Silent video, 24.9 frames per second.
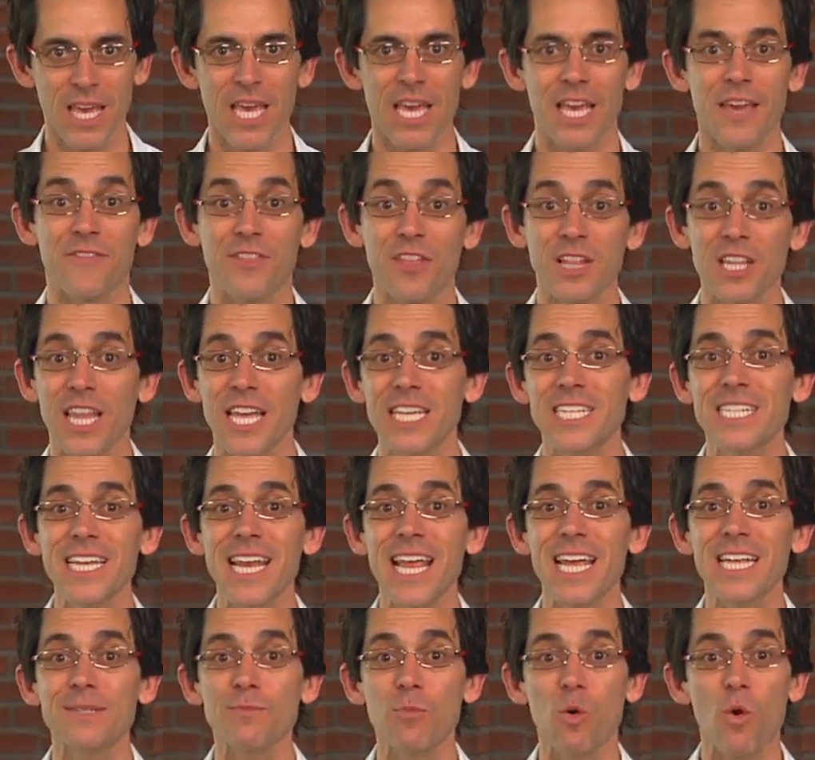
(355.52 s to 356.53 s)
If the lesson
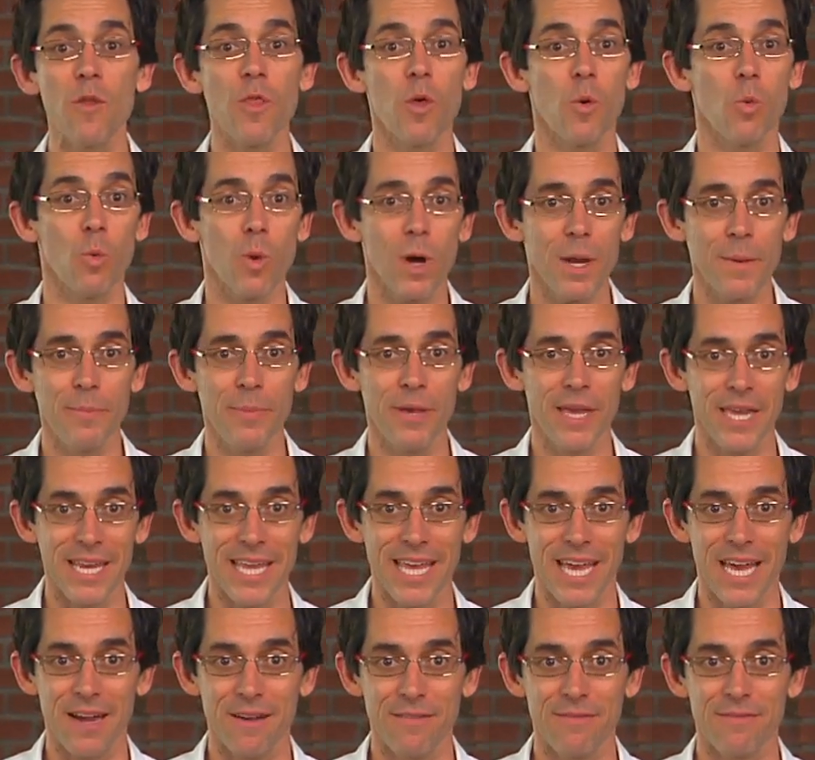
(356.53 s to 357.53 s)
has more than one
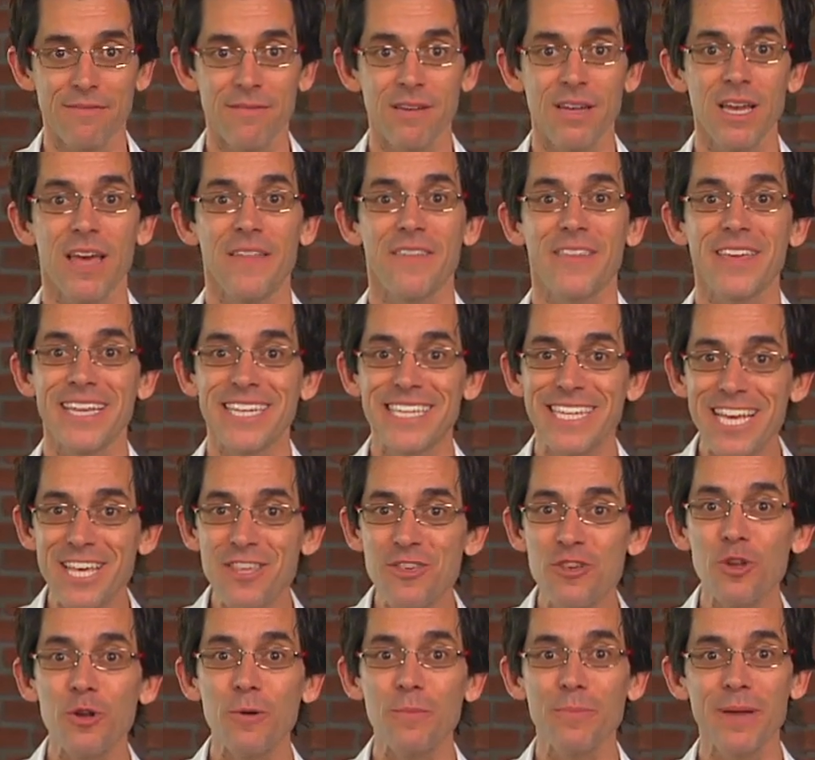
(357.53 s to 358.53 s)
PDF, the
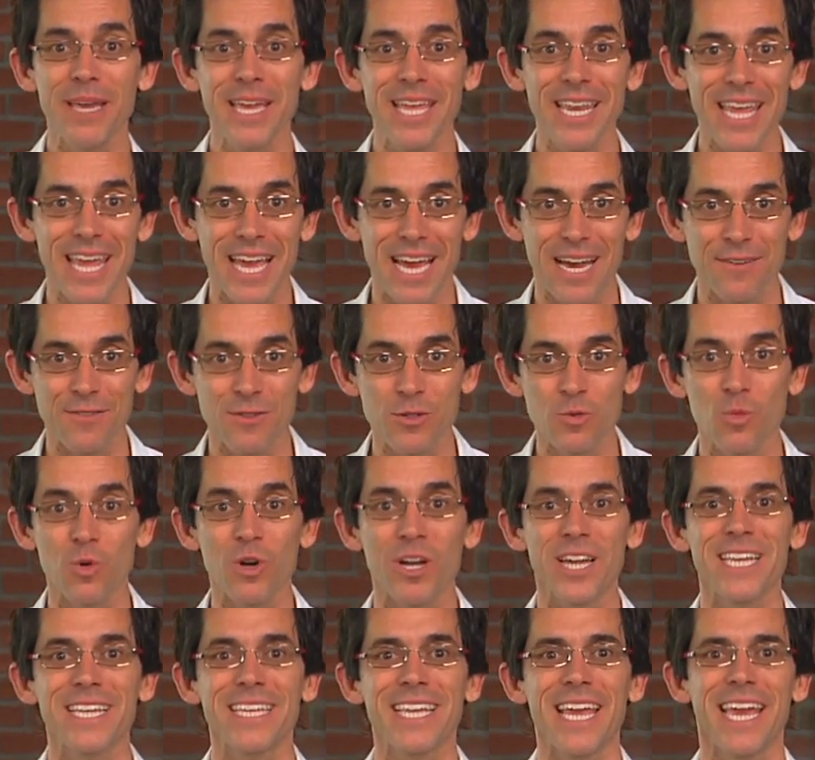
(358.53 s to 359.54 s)
additional PDFs will
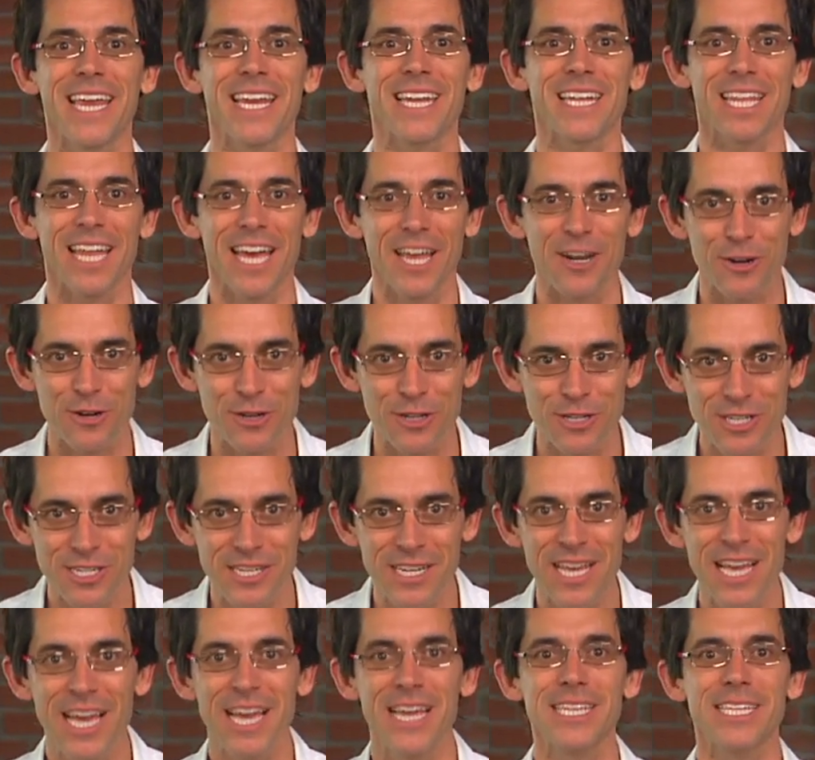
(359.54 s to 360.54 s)
contain
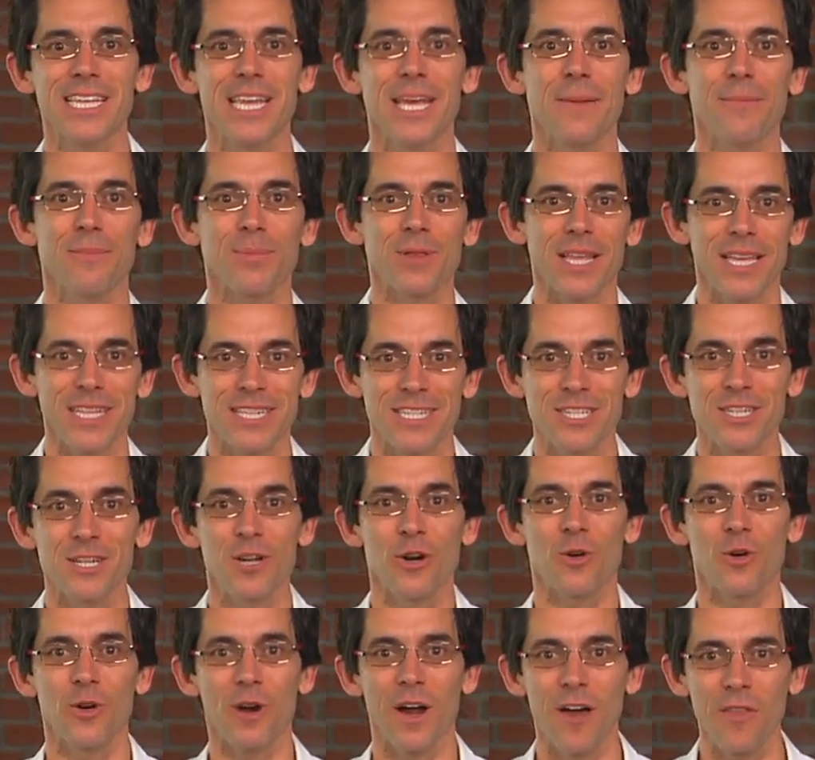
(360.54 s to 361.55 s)
letters, templates,
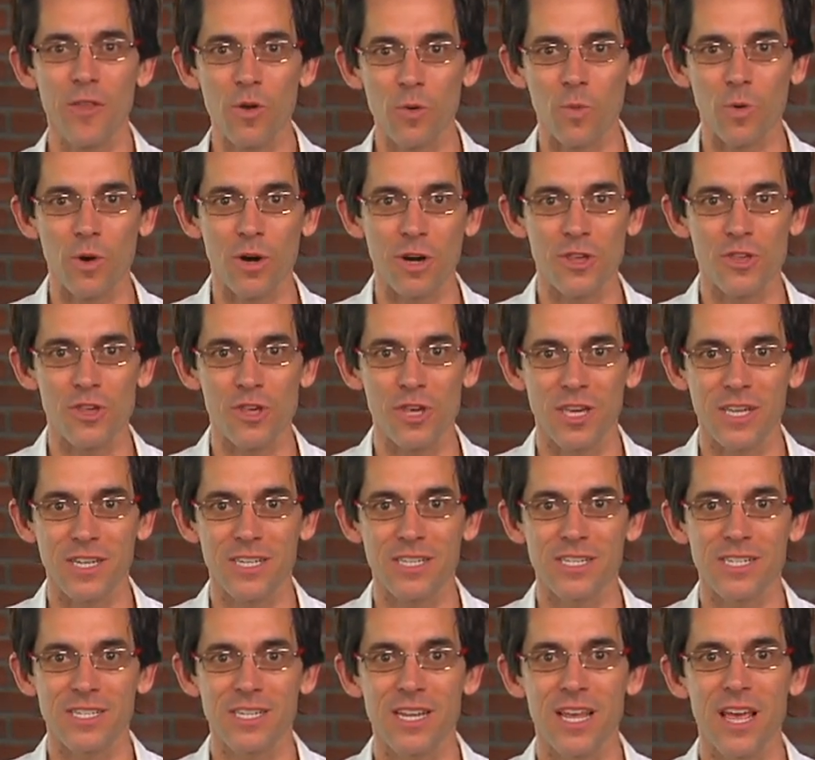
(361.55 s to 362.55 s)
or other
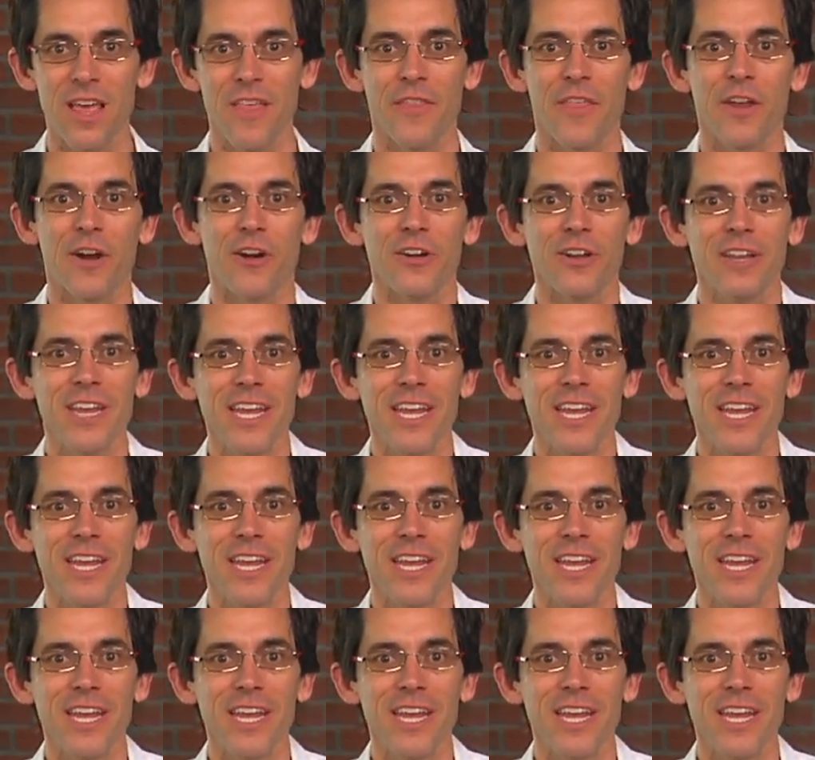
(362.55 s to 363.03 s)
worksheets that are